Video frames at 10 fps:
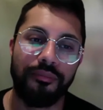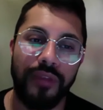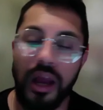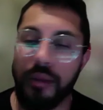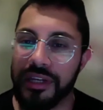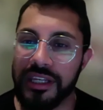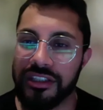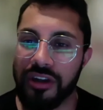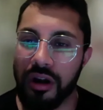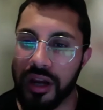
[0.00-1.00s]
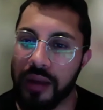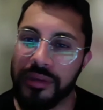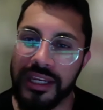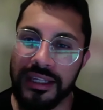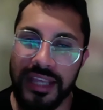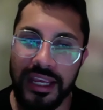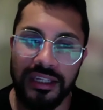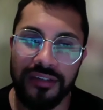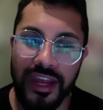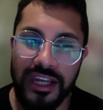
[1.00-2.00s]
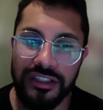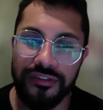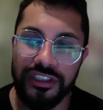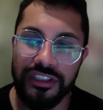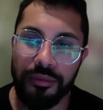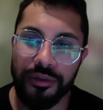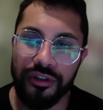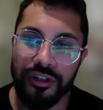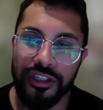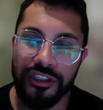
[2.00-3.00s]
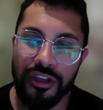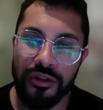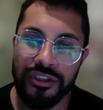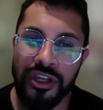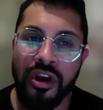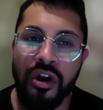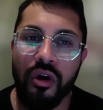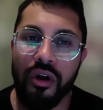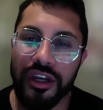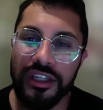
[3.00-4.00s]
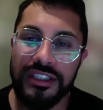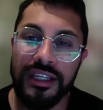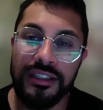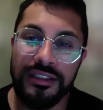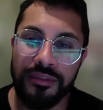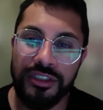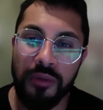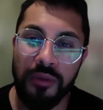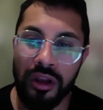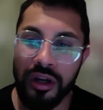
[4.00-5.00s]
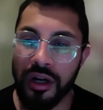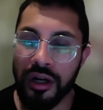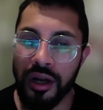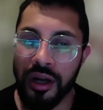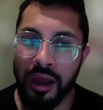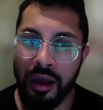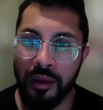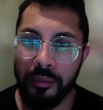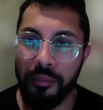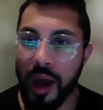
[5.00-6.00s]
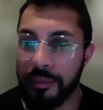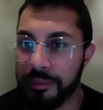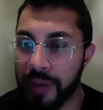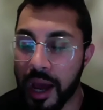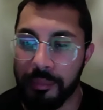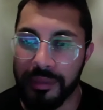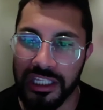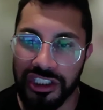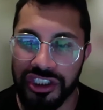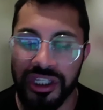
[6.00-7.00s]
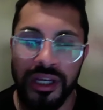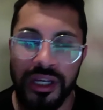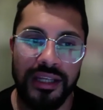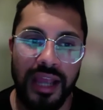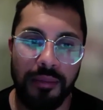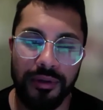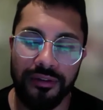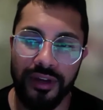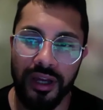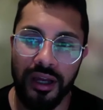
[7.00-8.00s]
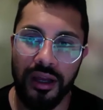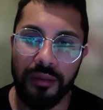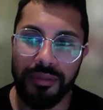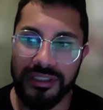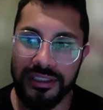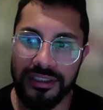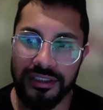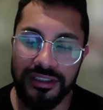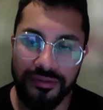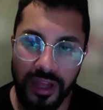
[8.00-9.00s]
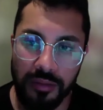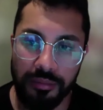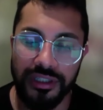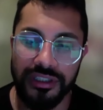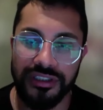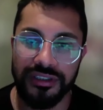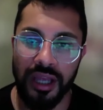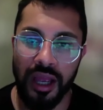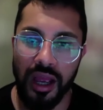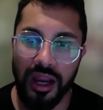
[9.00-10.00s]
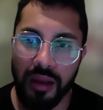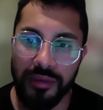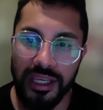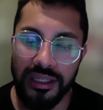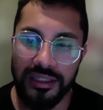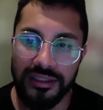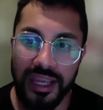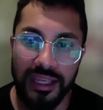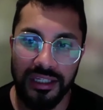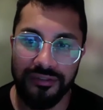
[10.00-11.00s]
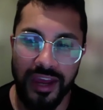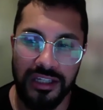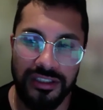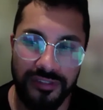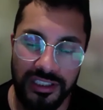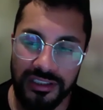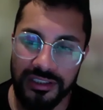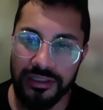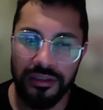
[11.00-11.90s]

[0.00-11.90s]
companies are coming in, taking advantage of these opportunity zones? Or are you seeing some smaller mom and pop ish type of businesses, developers coming in and taking advantage of these?